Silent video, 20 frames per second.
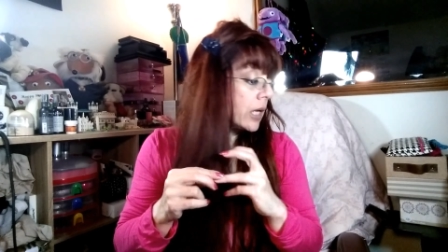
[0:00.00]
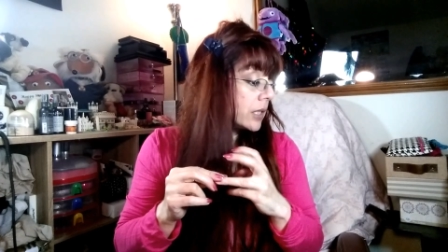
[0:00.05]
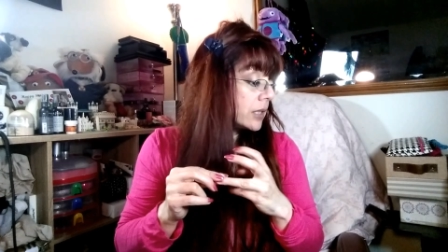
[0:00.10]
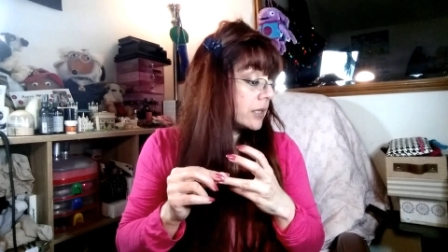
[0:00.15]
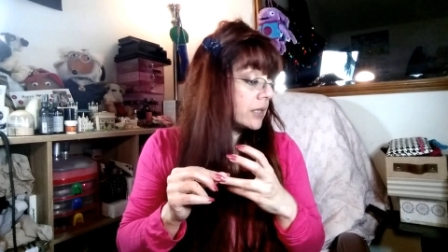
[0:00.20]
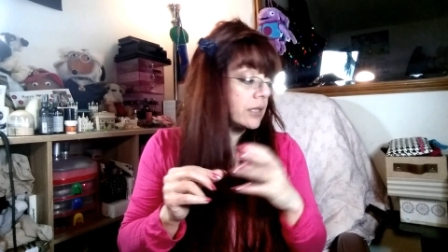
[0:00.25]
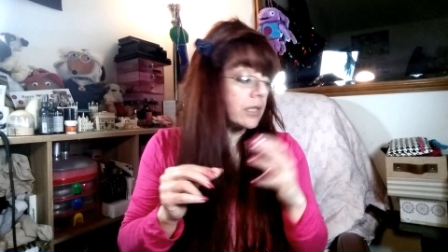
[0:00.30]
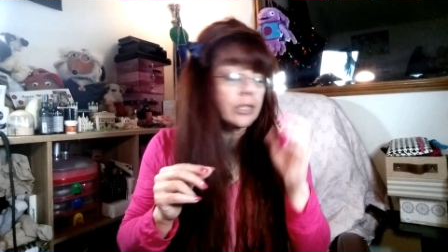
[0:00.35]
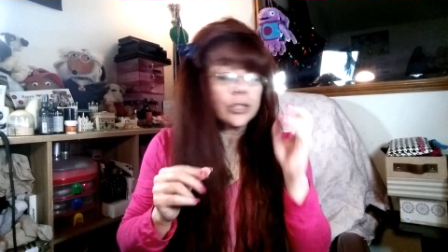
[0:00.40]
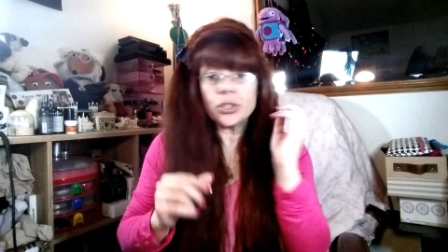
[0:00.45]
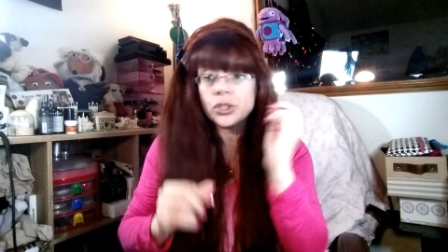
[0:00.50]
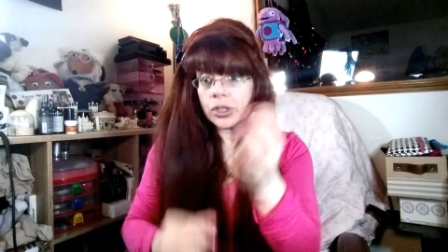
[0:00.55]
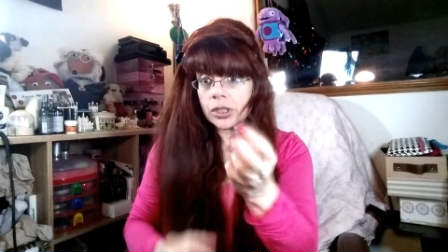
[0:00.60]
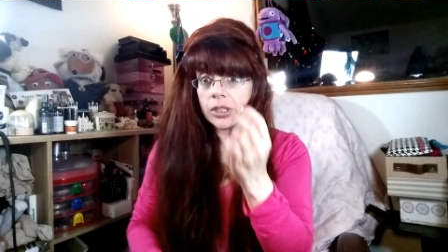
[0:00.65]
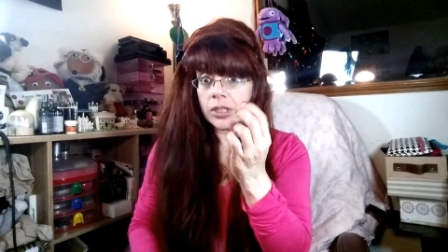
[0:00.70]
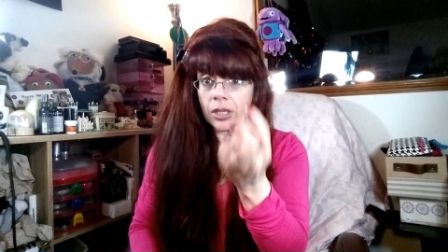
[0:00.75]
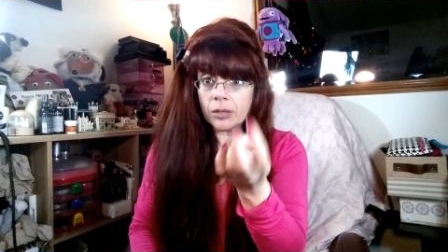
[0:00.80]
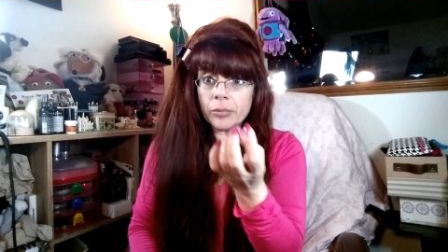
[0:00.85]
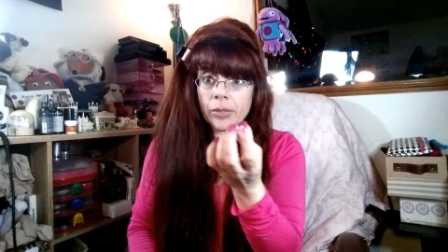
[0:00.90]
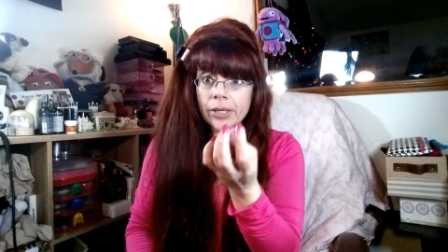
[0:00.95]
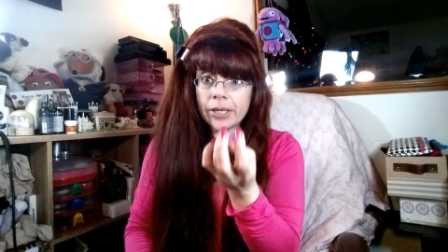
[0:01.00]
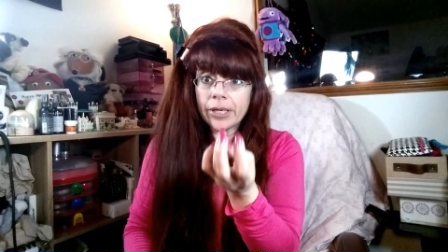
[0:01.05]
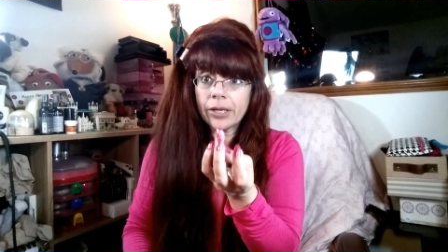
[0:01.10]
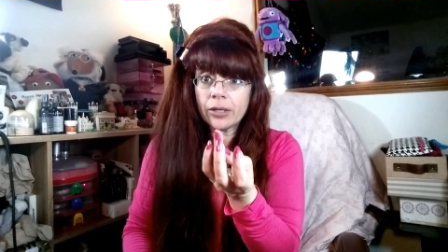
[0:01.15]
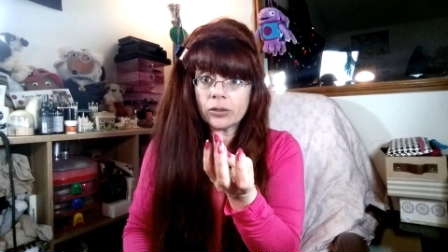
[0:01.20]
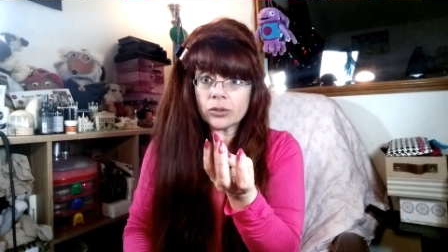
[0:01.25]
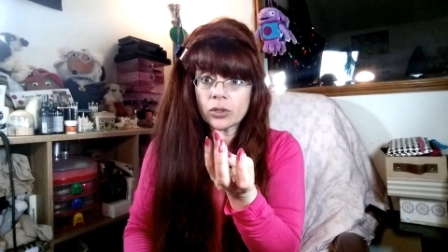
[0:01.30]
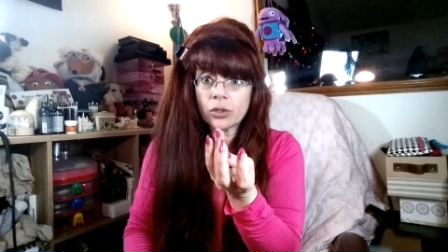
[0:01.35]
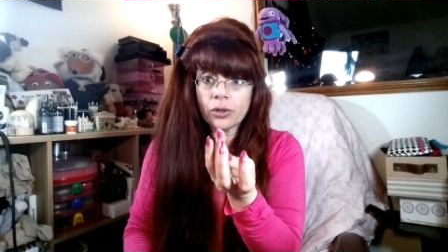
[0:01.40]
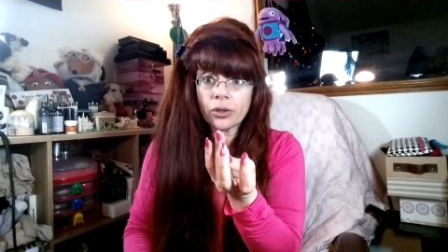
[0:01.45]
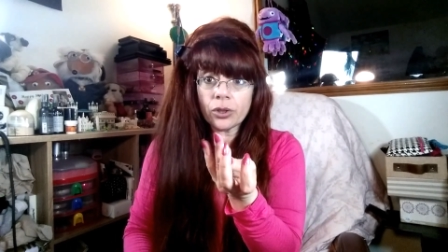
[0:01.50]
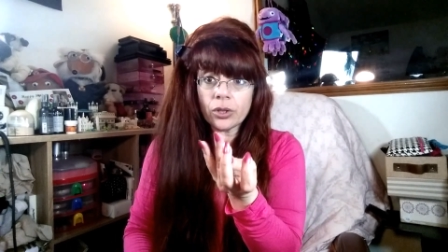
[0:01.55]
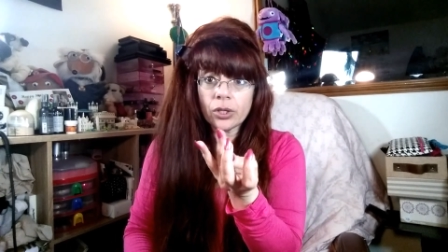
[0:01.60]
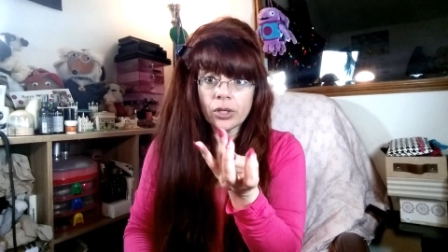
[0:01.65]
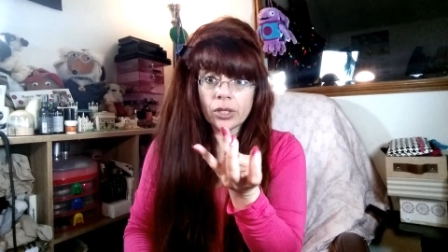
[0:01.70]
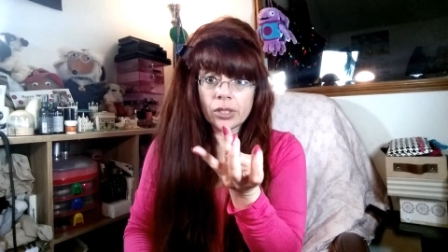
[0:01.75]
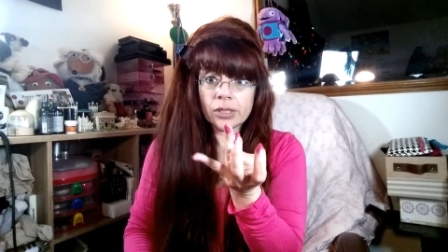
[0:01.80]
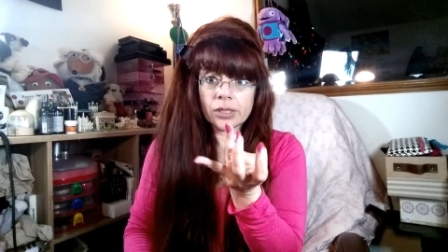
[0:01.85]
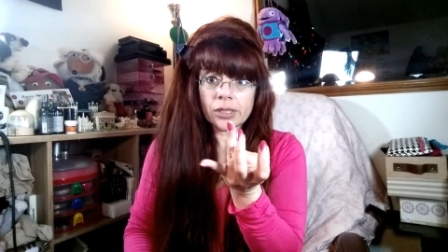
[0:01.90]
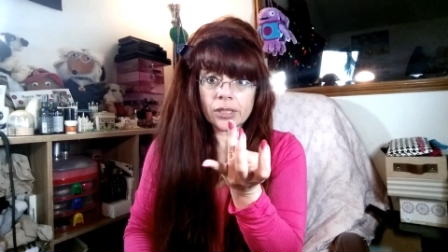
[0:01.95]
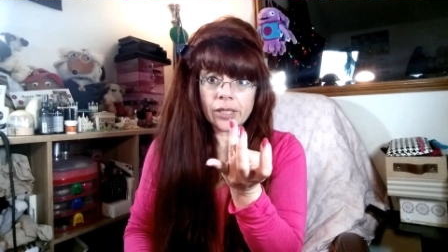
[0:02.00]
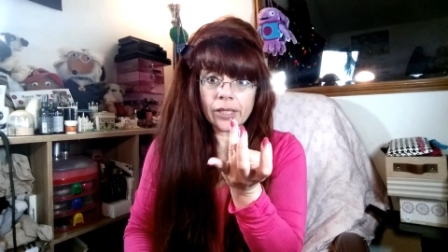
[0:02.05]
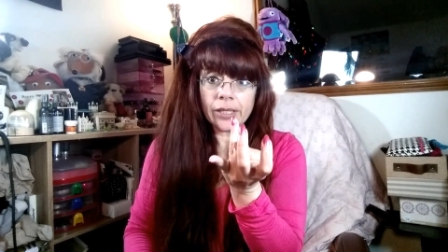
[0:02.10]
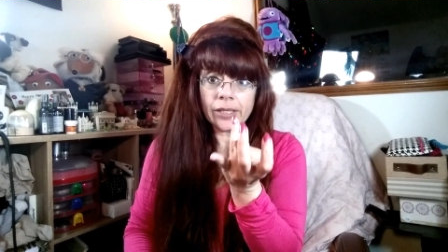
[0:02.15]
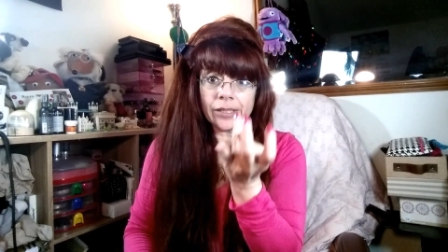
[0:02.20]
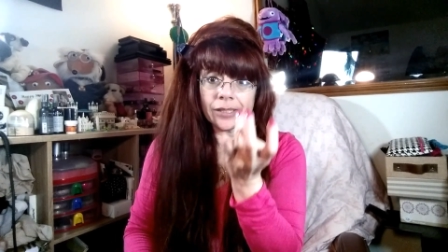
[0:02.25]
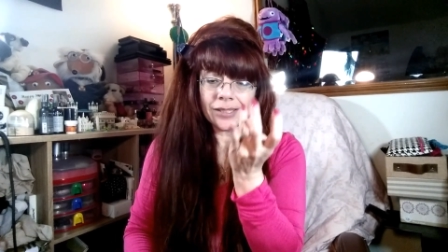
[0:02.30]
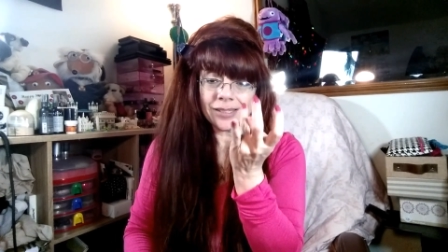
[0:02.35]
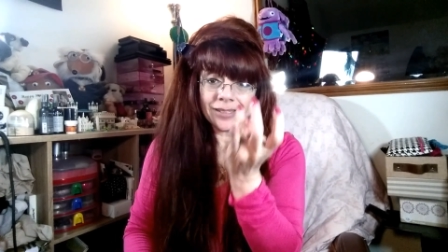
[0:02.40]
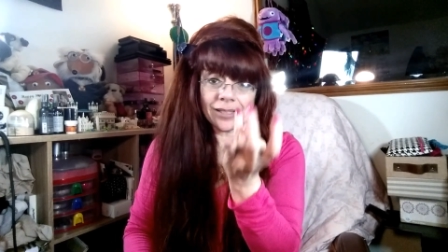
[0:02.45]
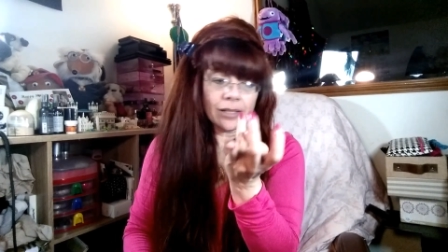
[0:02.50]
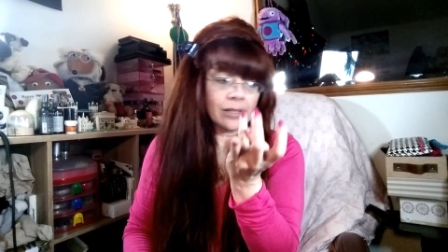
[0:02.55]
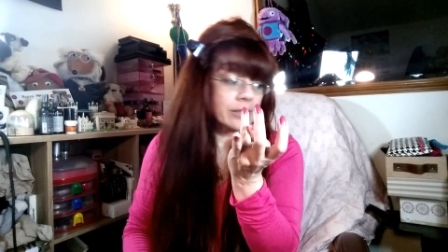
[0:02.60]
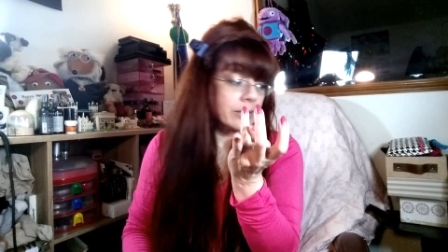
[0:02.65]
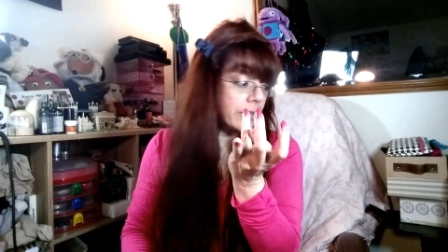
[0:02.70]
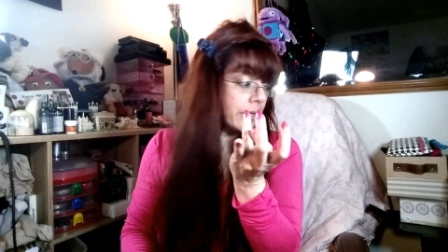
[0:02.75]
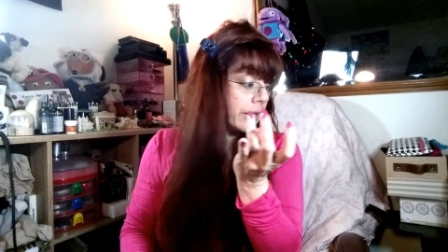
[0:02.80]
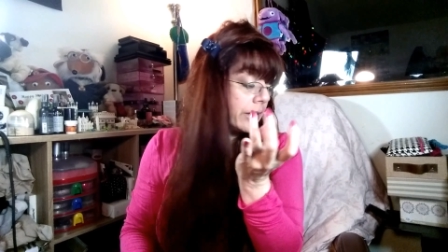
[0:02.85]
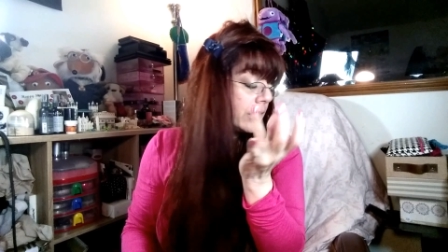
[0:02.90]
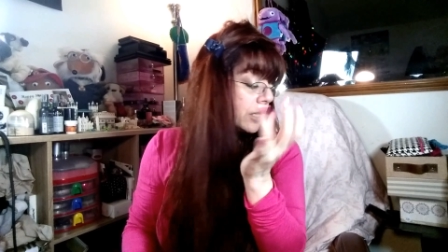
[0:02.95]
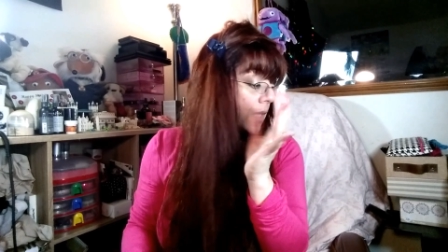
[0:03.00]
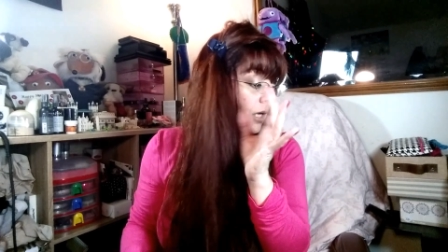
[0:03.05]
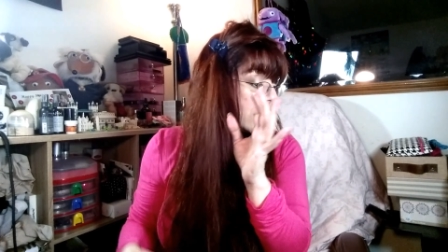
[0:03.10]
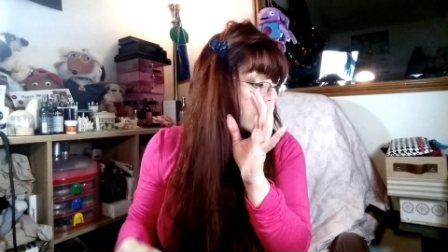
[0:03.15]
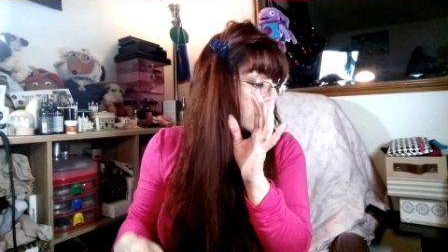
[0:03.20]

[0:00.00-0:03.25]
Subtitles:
Since I just done my nails on Thursday and it's Sunday,